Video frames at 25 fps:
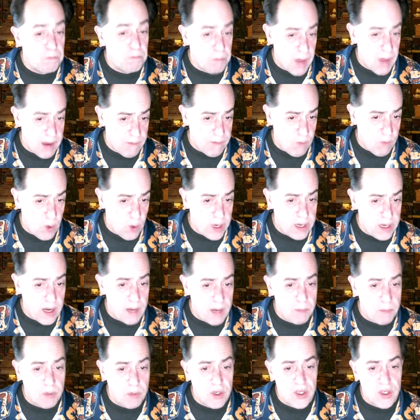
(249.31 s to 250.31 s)
by
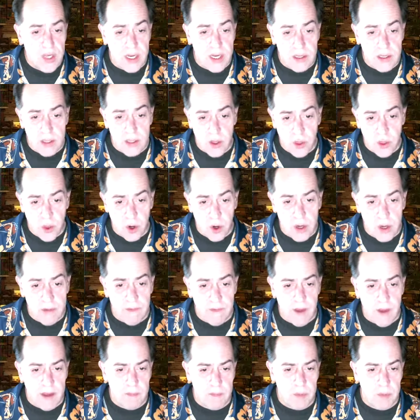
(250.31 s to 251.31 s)
49% to
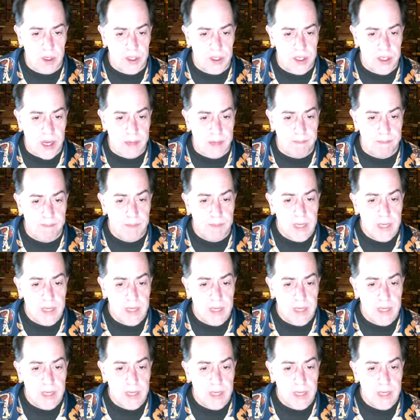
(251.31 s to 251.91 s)
35%.